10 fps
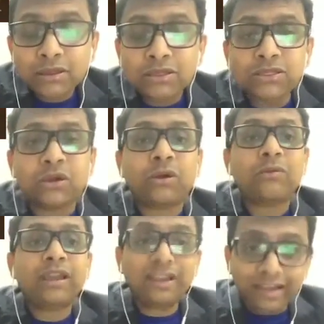So
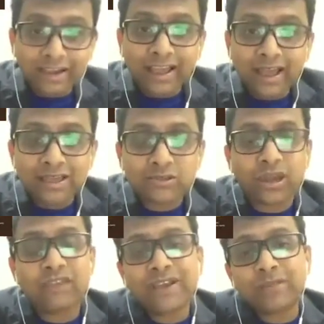in India, so
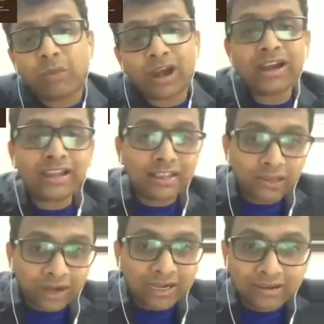I-VED morning in the
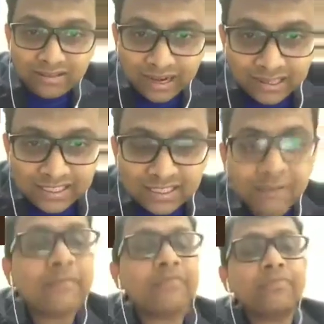United States.
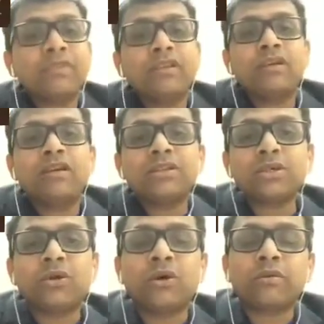
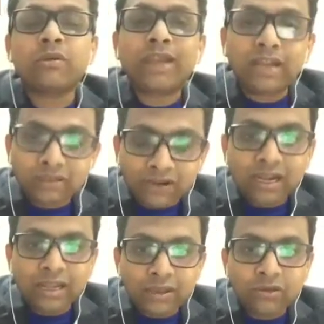So you can
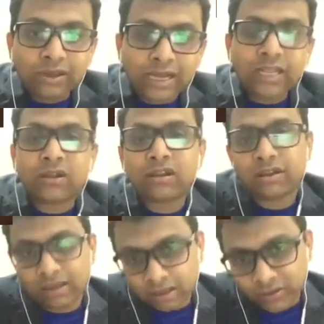definitely get your
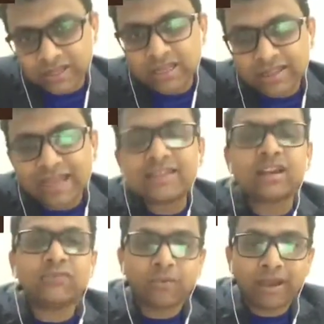questions
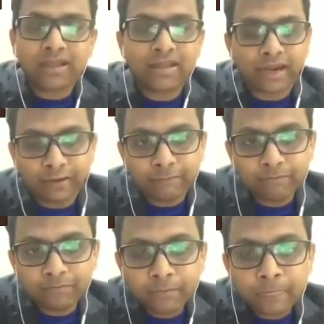answered from my side.
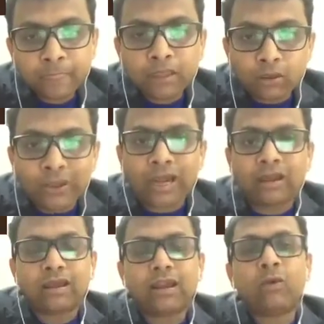Well,
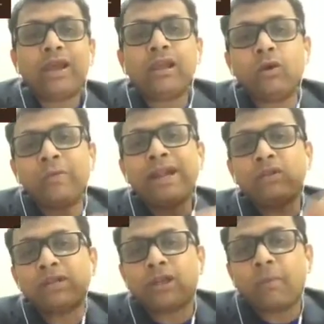now I'll go back
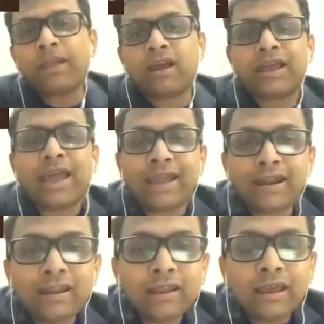to the topic
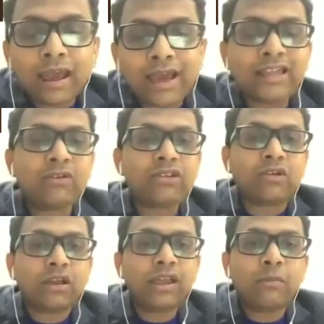again. As I was
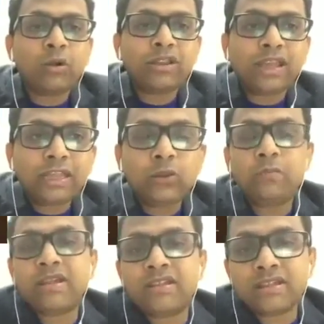talking about the Hindu
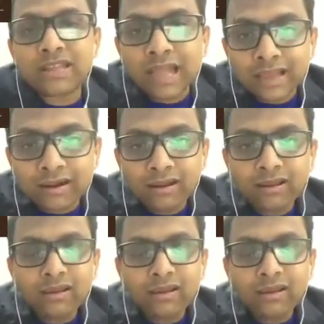Business Line,